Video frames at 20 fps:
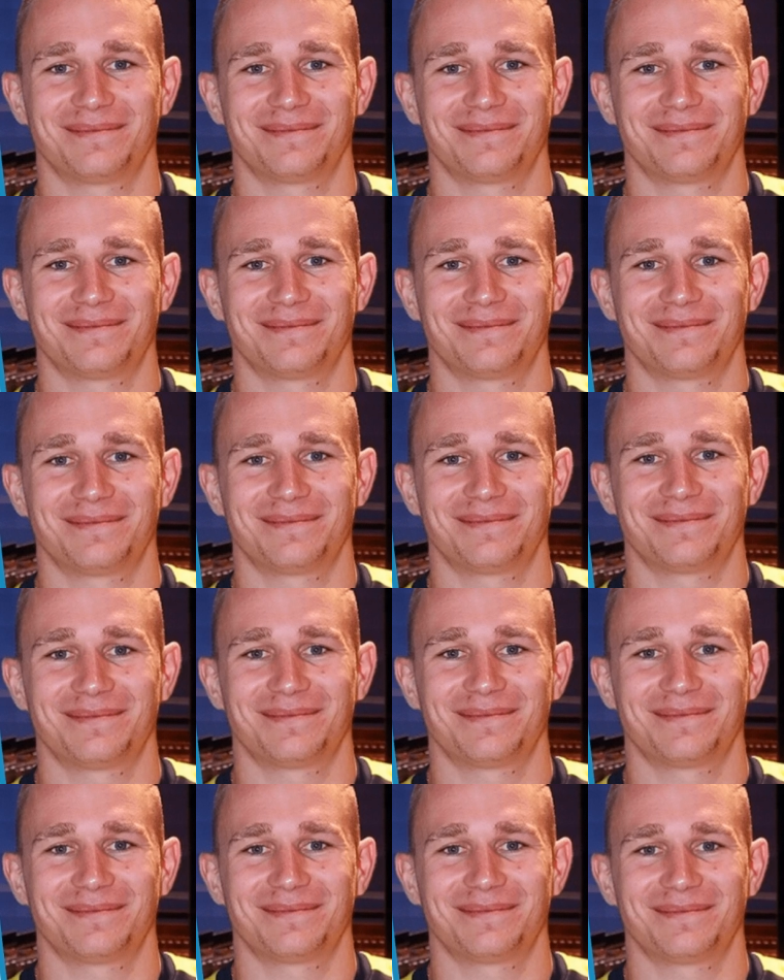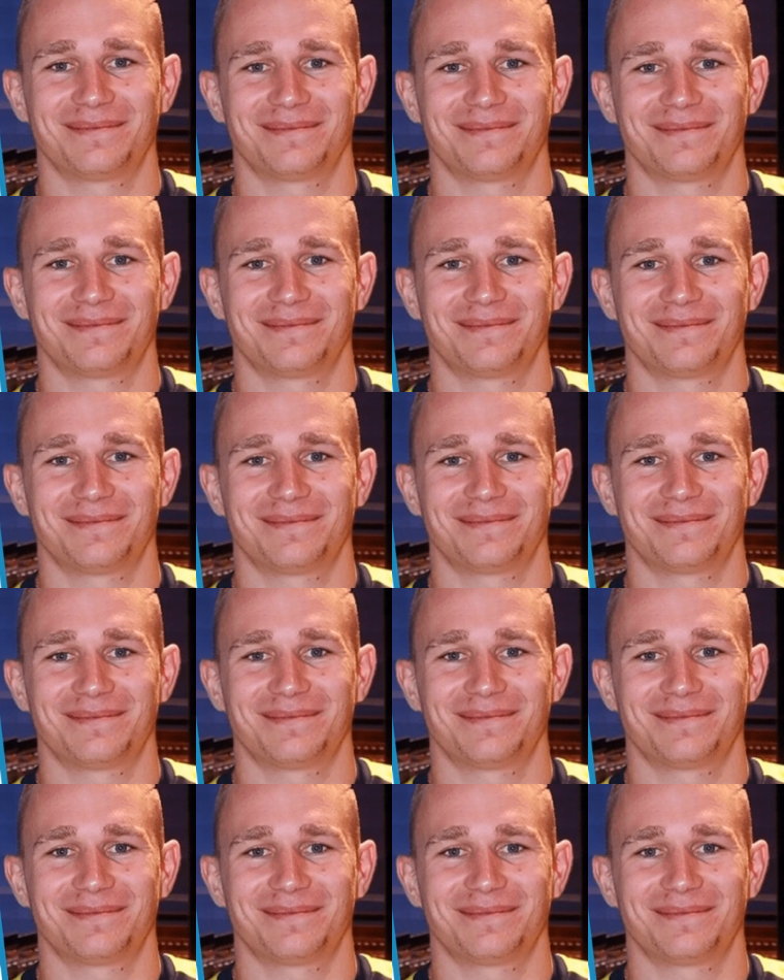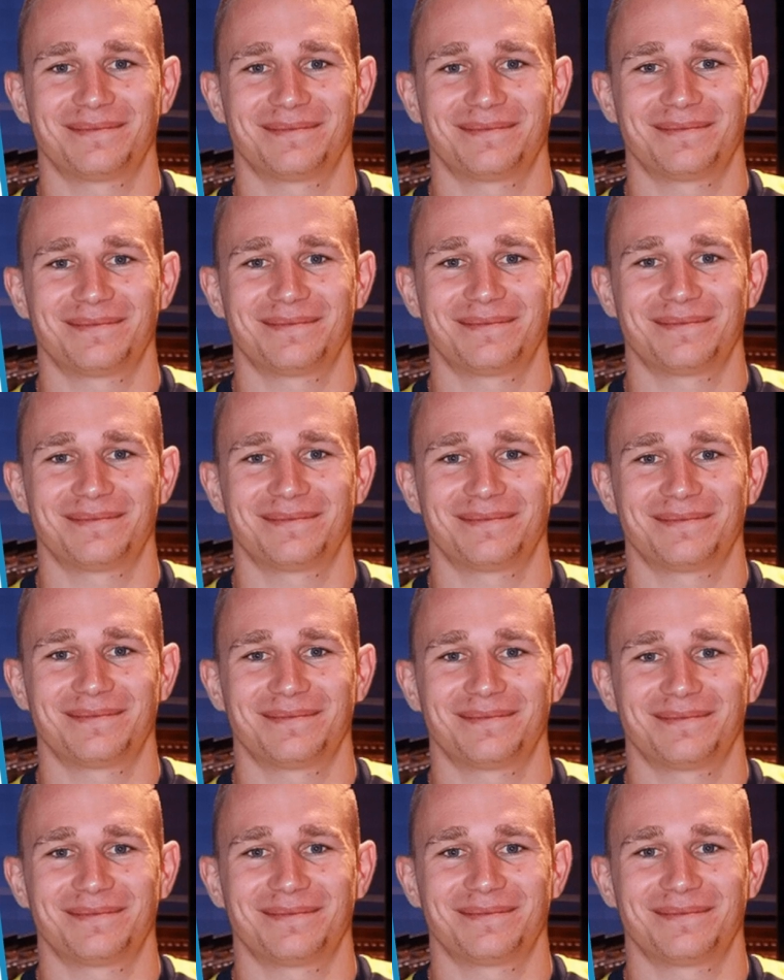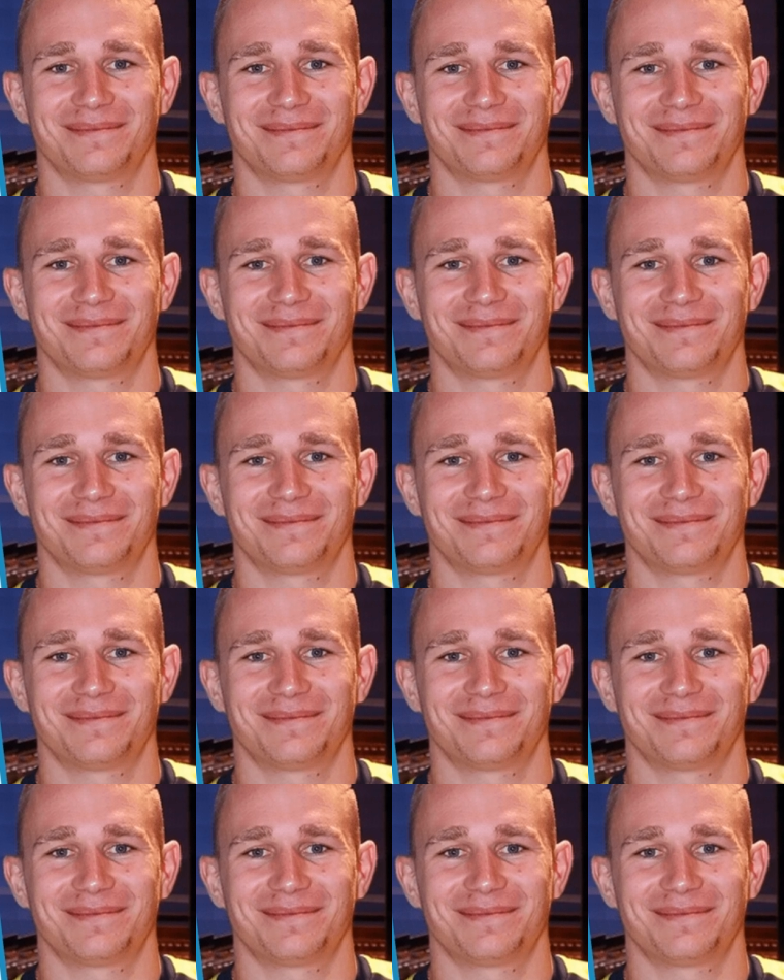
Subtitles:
(not speaking)